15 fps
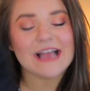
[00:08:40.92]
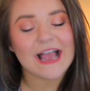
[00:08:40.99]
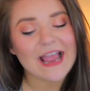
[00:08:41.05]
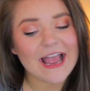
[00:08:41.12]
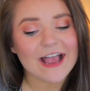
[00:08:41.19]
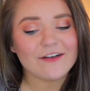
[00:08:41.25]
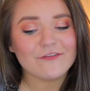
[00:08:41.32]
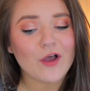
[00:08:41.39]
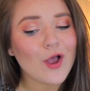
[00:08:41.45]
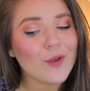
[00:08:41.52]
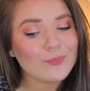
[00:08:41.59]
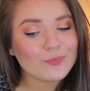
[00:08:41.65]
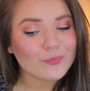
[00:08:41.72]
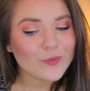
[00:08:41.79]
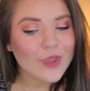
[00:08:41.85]
I have
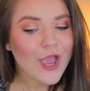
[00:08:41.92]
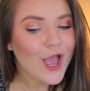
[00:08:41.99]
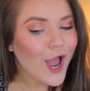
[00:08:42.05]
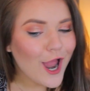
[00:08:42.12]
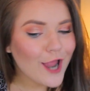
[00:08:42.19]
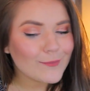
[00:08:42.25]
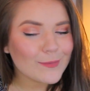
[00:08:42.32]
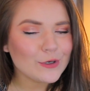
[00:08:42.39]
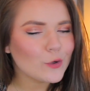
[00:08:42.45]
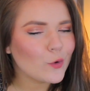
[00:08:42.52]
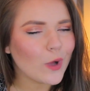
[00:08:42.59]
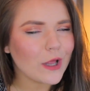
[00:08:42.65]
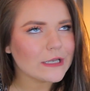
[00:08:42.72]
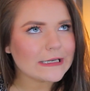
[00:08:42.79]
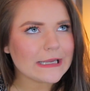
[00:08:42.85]
my new
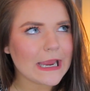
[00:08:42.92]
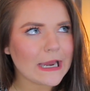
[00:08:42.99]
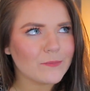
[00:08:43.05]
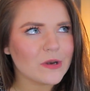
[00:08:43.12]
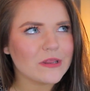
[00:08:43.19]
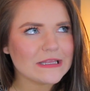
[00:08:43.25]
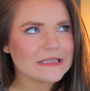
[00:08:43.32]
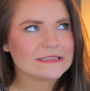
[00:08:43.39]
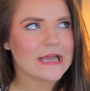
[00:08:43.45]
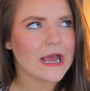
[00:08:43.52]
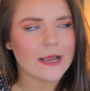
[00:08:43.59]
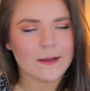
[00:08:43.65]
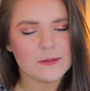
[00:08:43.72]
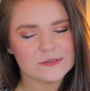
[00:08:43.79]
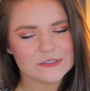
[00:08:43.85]
quality camera this time.